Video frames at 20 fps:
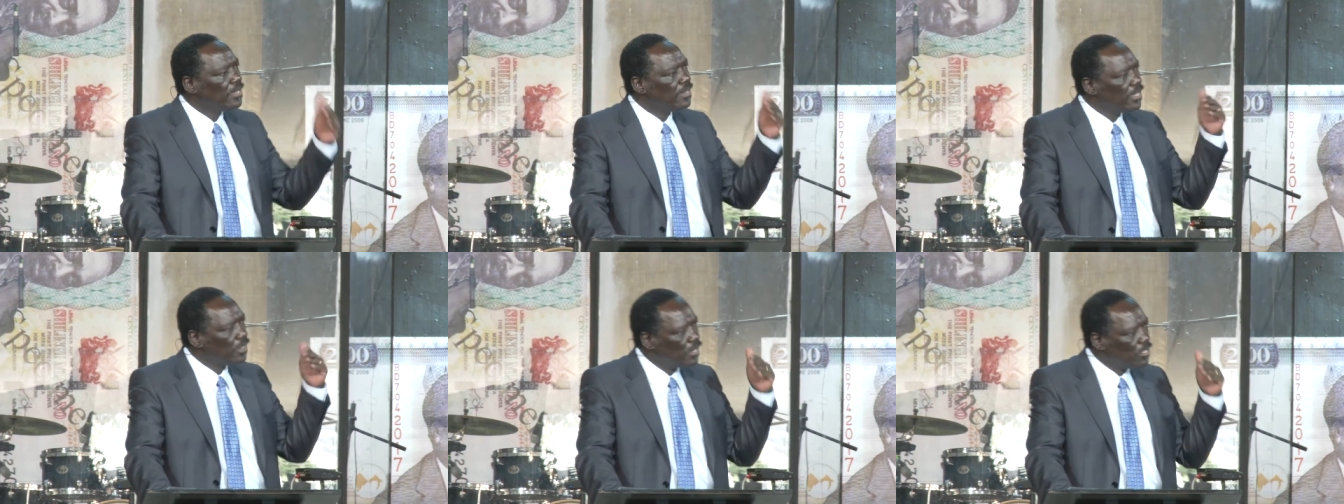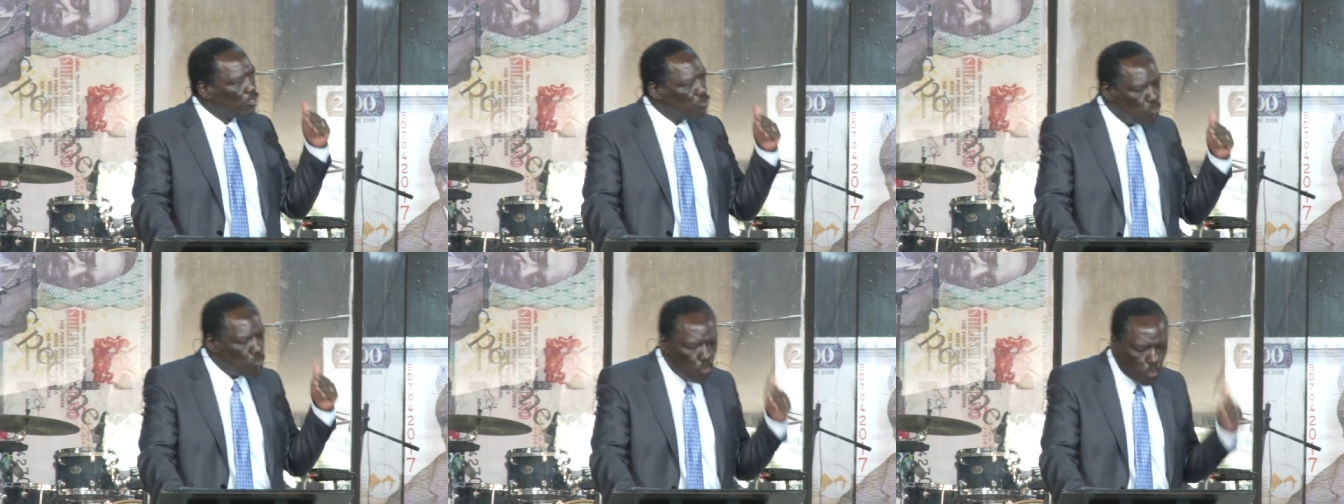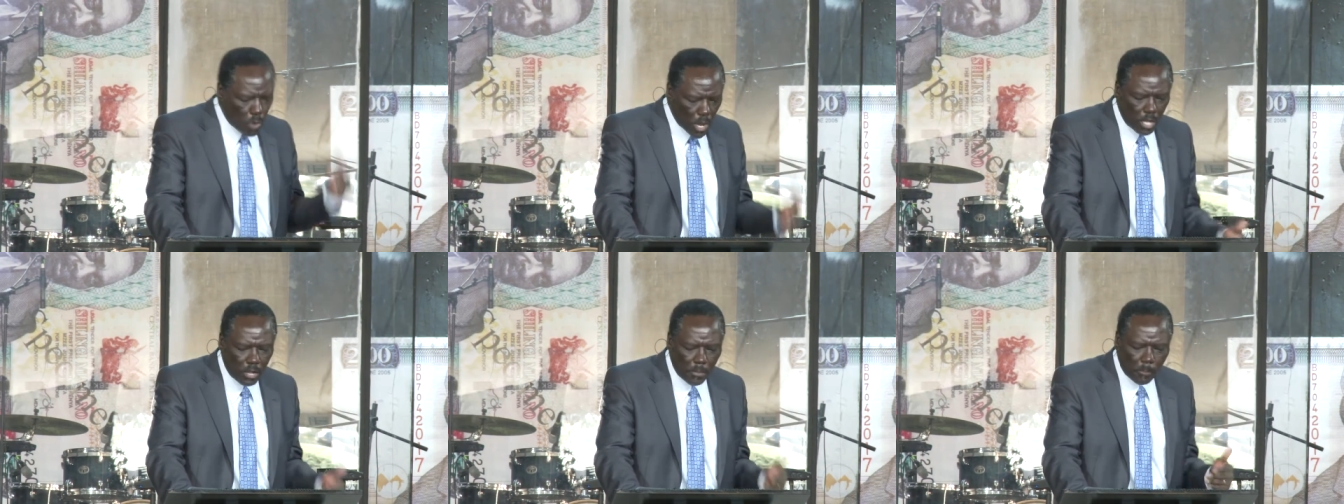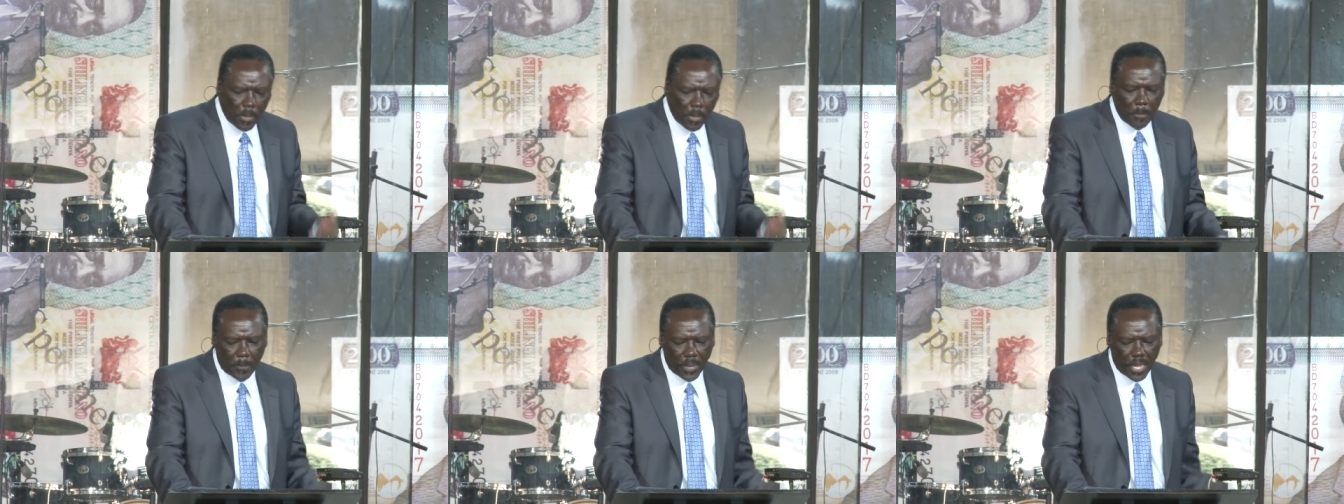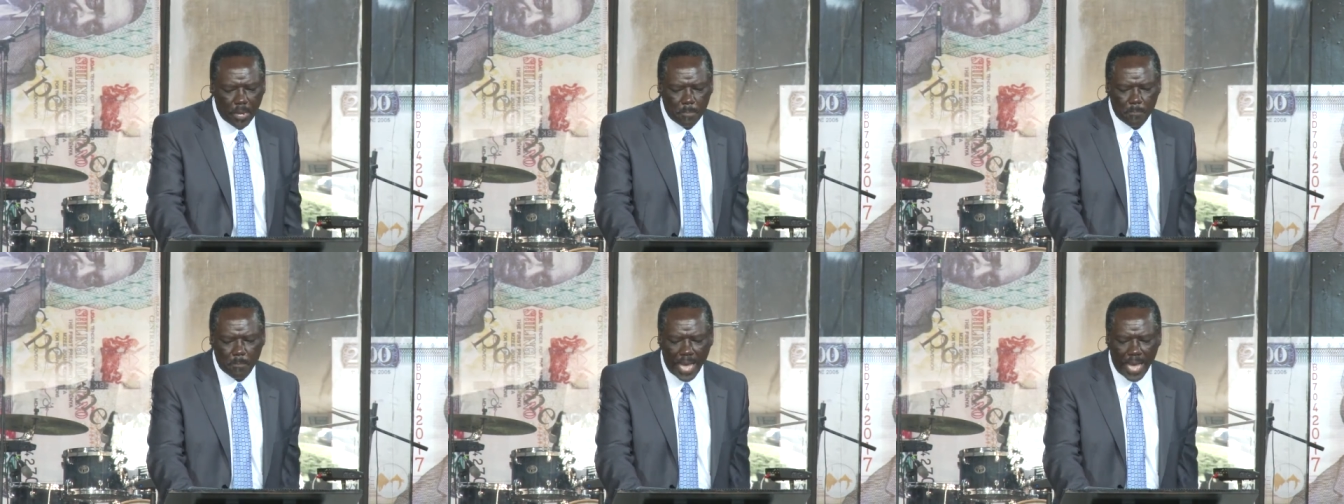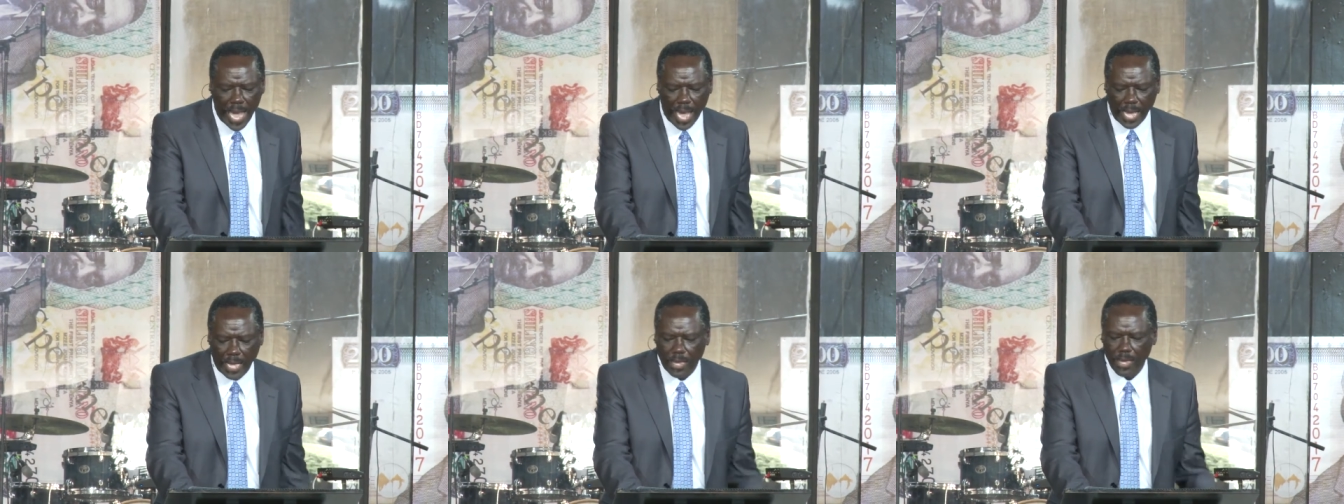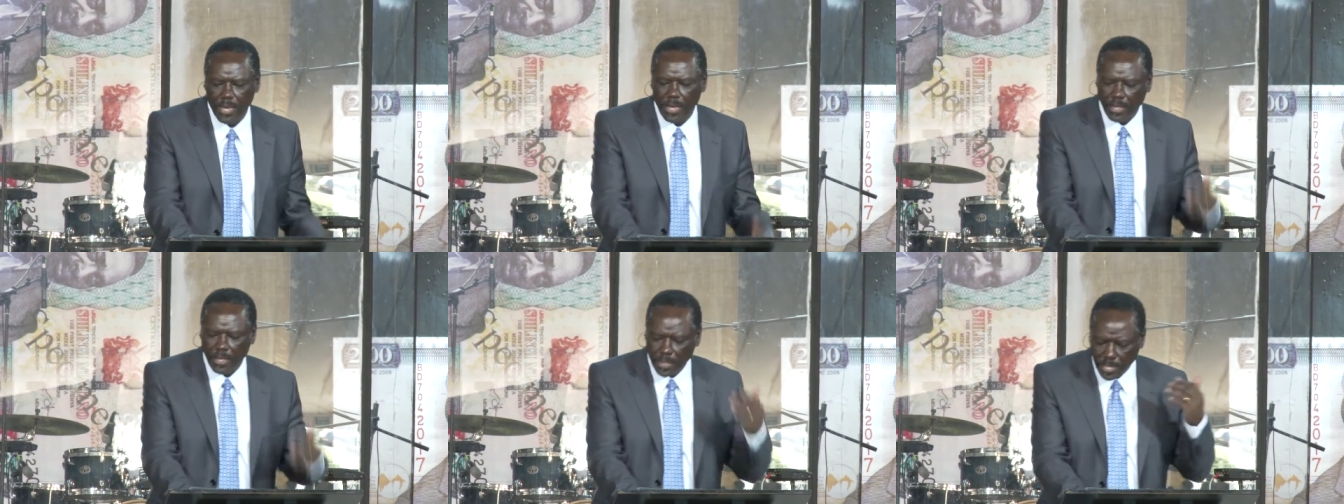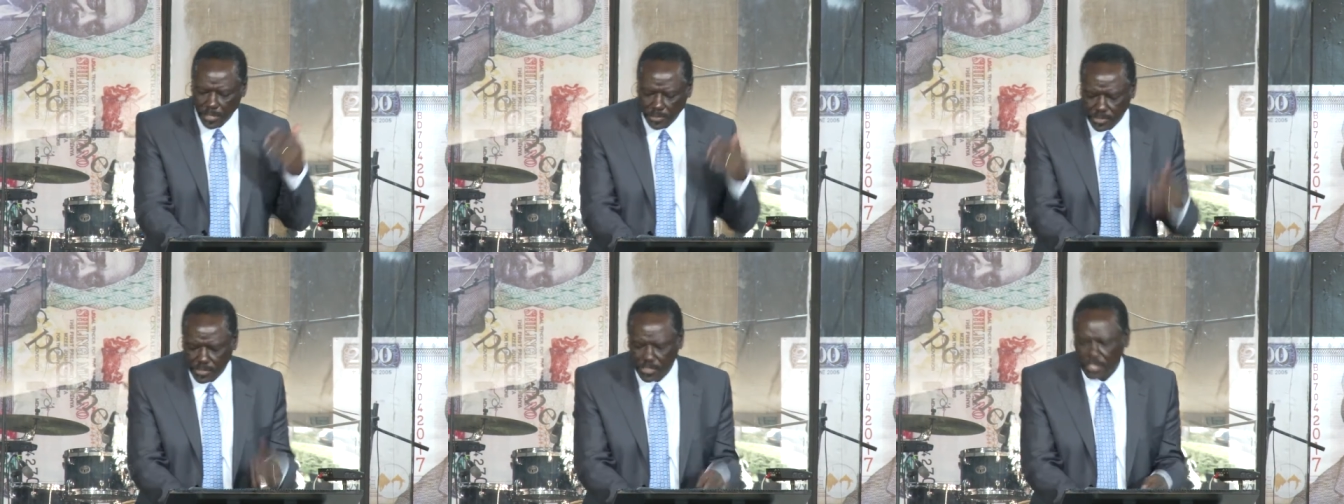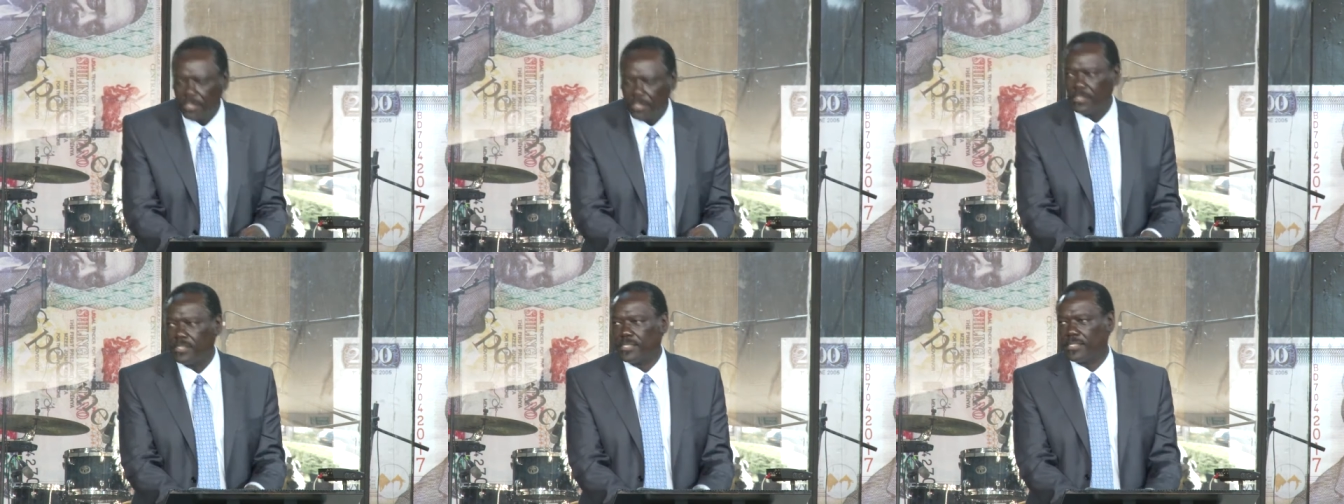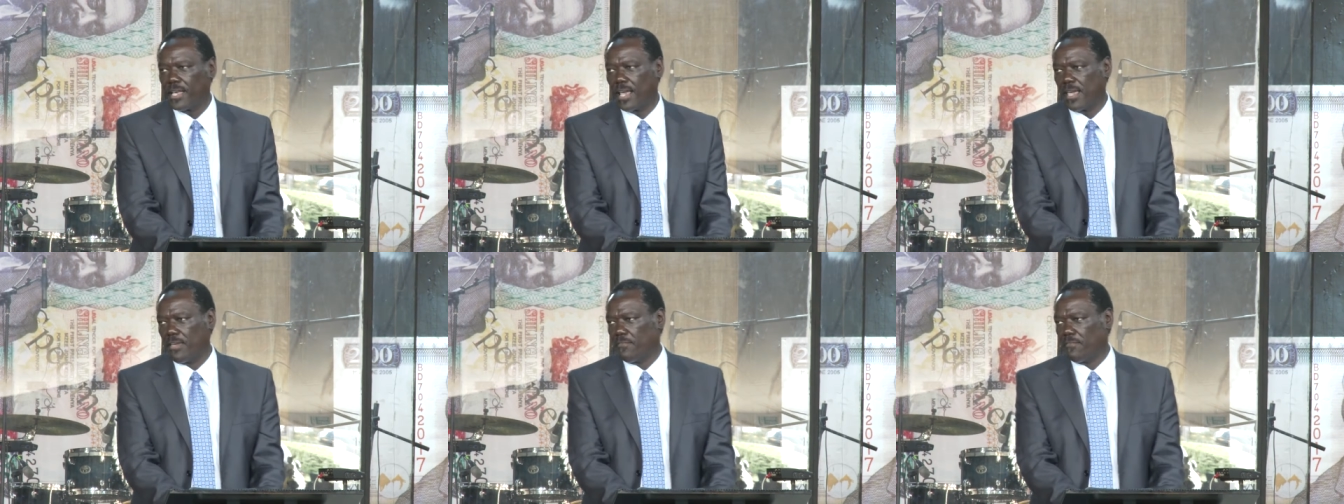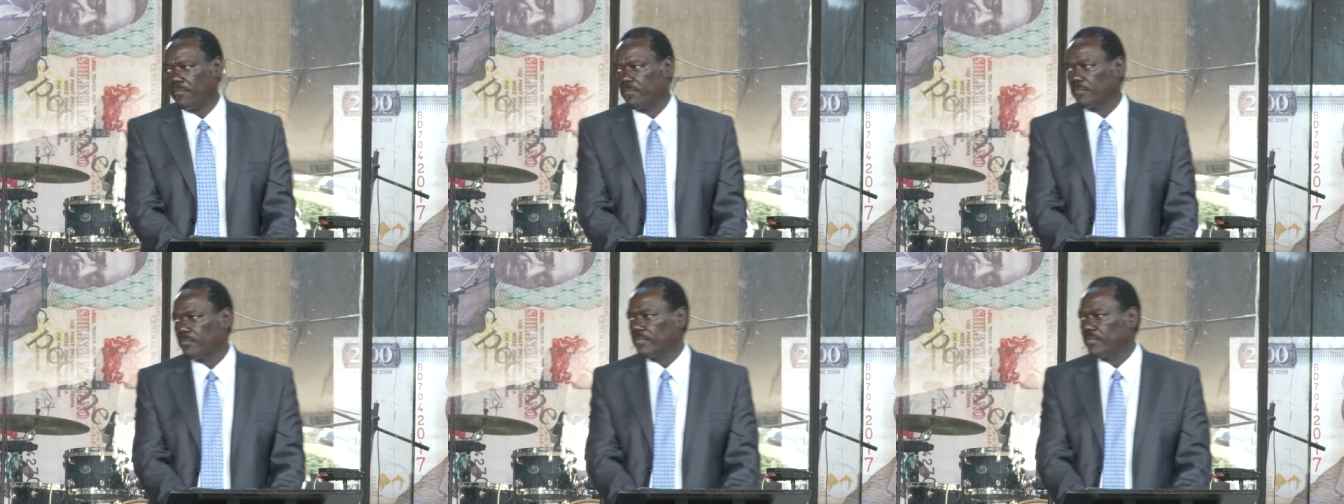that you will be paid back. They're still safe.